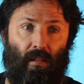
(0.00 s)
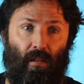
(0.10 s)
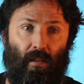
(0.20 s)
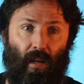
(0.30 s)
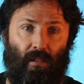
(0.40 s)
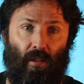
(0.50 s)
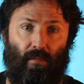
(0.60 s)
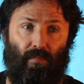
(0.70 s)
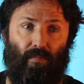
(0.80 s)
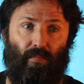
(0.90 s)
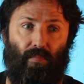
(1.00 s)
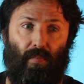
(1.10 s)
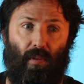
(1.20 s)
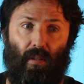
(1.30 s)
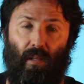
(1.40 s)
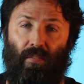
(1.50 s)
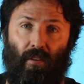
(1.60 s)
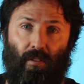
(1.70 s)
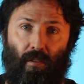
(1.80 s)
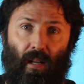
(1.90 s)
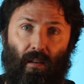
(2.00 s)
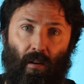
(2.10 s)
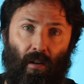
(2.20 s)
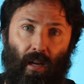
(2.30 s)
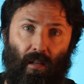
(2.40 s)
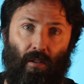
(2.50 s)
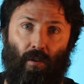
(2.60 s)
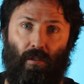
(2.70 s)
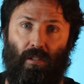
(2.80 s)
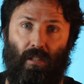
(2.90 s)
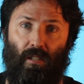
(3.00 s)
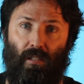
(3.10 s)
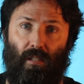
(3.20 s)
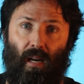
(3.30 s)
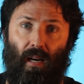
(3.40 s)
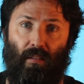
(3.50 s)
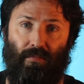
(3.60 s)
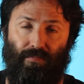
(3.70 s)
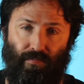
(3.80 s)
Okay, so if I do that, I get cos 60 is a half,